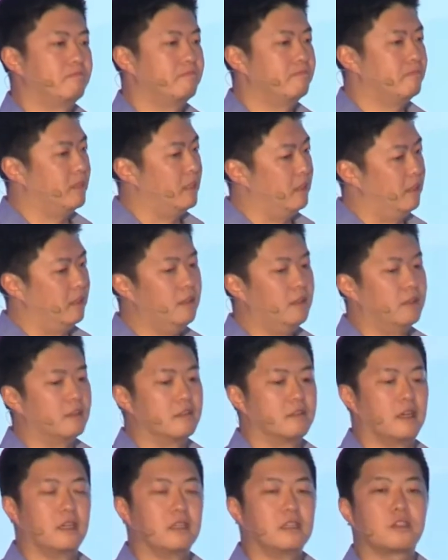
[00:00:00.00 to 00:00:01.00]
You know,
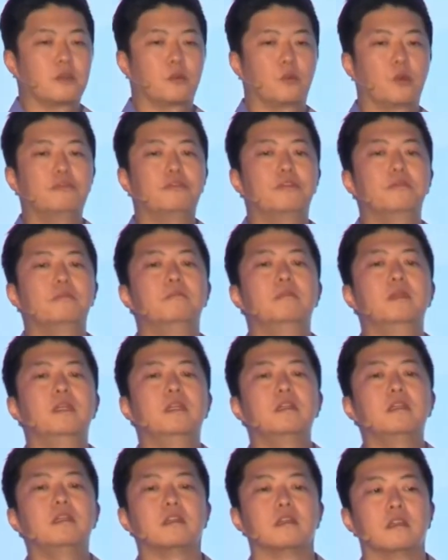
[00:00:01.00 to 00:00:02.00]
right? So we're
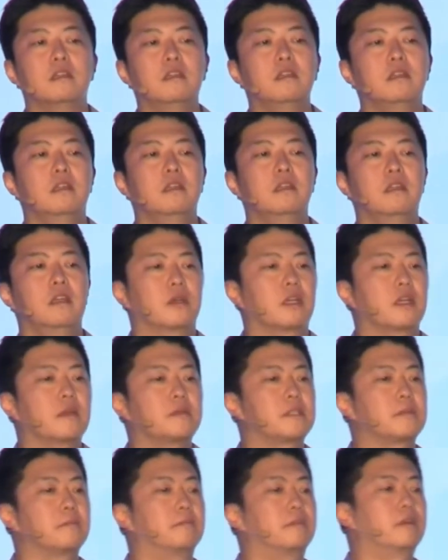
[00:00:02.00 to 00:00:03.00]
familiar when it
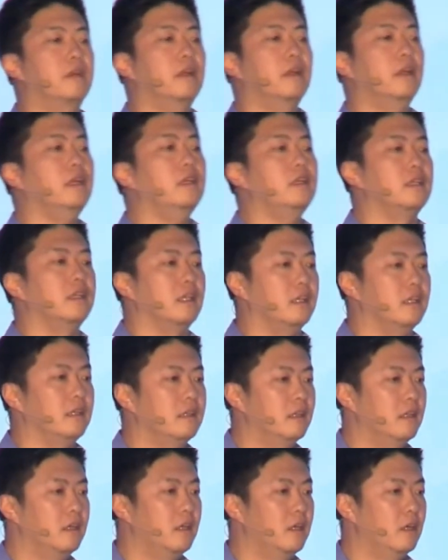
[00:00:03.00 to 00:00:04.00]
comes to branding
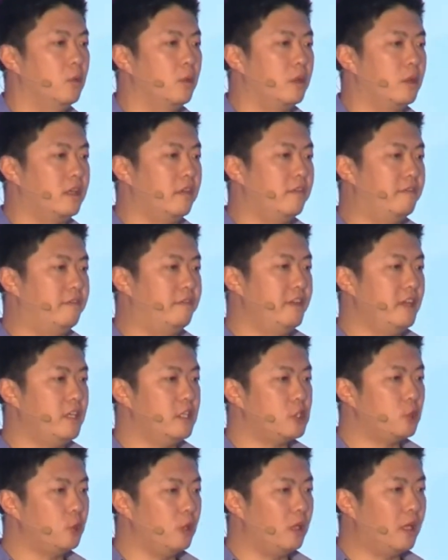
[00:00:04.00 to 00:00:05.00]
with the
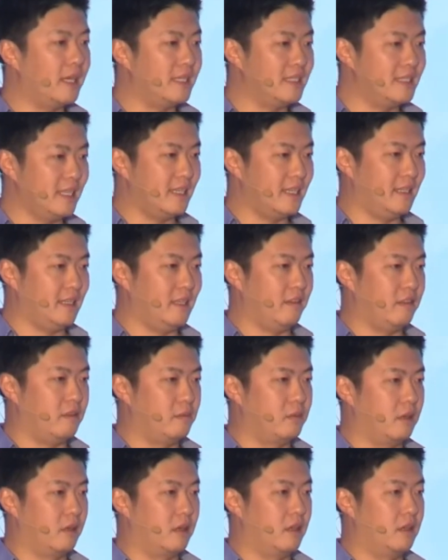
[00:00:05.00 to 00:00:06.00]
visual identity of the
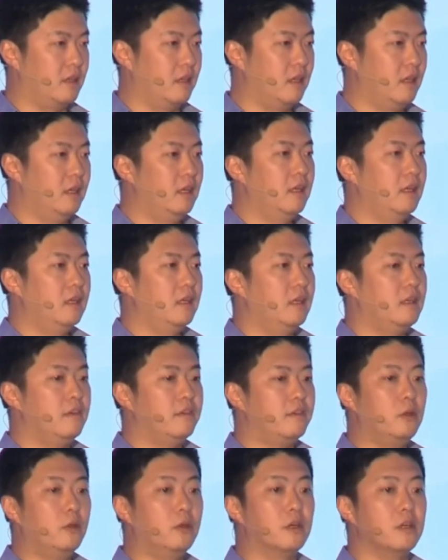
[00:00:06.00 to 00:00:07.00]
brand. And of
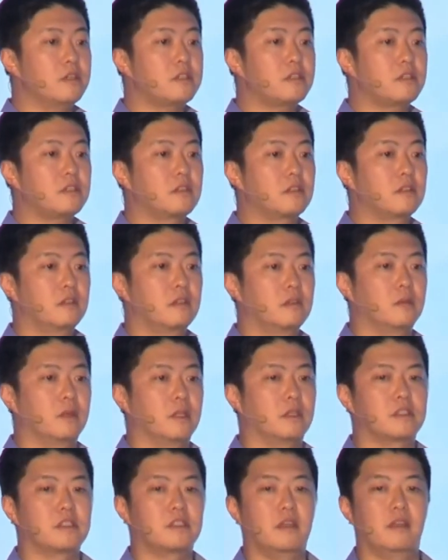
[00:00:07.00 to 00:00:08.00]
course, we
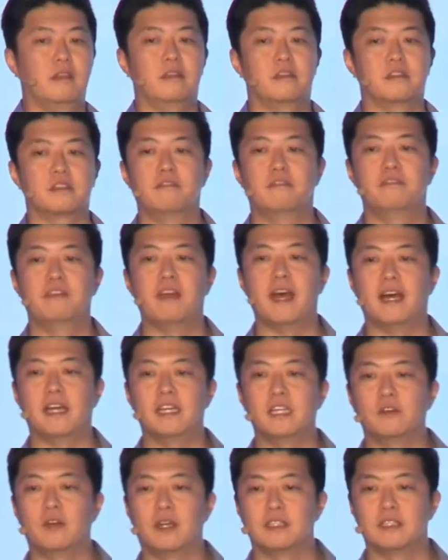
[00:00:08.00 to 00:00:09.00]
understand there's a
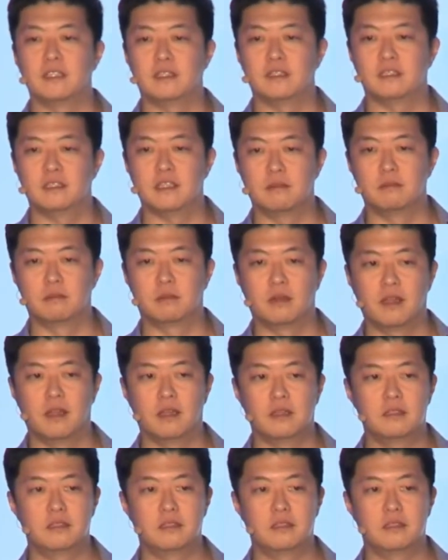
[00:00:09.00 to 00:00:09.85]
value identity to the brand.